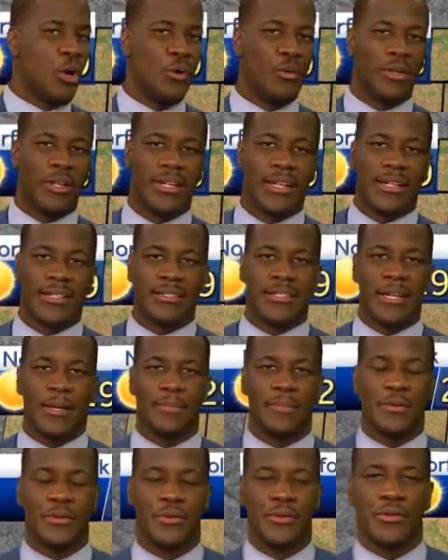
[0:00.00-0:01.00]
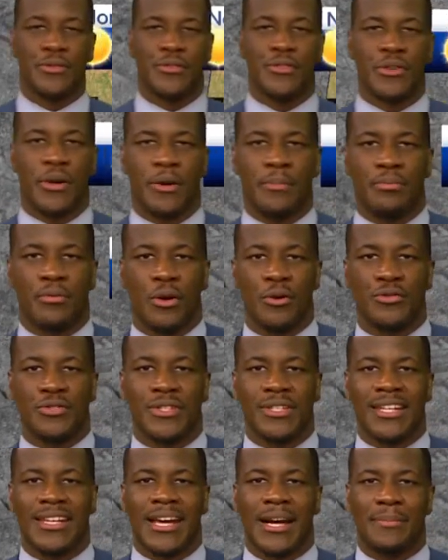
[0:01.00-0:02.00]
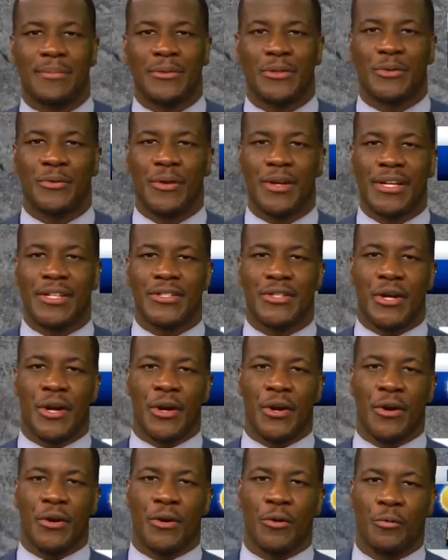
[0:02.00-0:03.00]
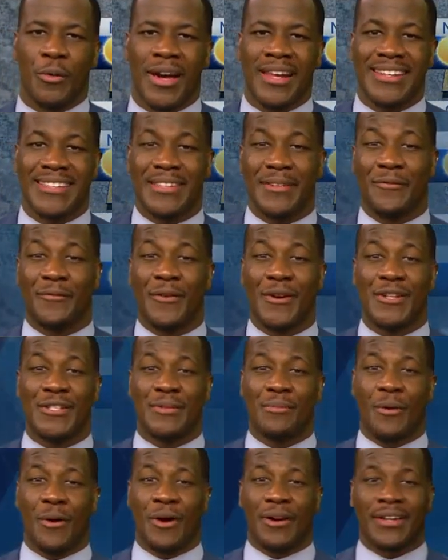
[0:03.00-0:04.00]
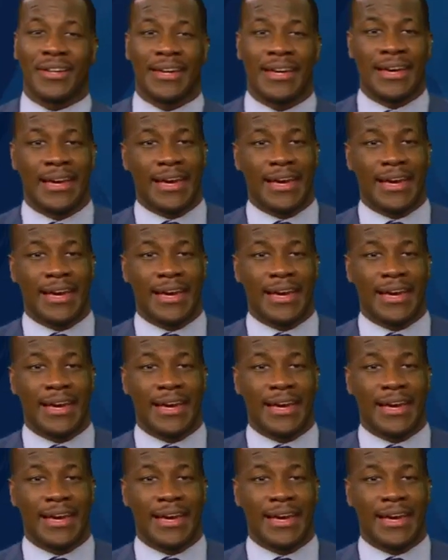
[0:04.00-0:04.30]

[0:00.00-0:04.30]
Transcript: We're looking at temperatures approaching the upper 20s curl right at the freezing mark.